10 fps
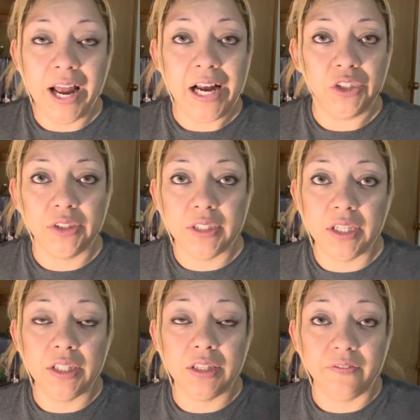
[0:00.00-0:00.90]

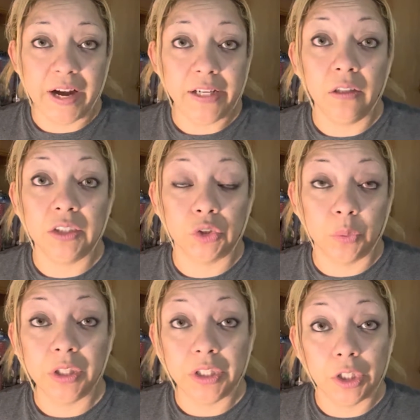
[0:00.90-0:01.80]
Actually, the vinyl is
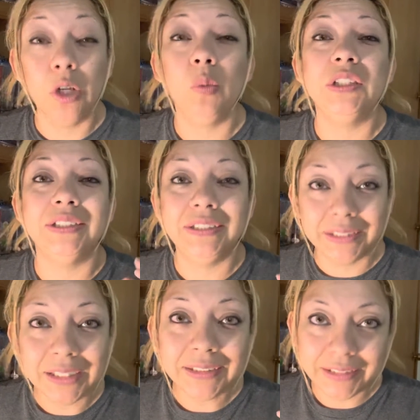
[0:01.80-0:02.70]
really good, which it
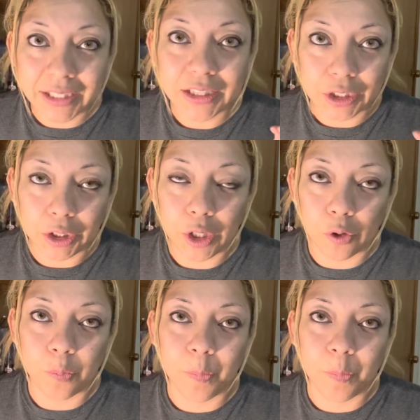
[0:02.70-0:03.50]
does get the glow,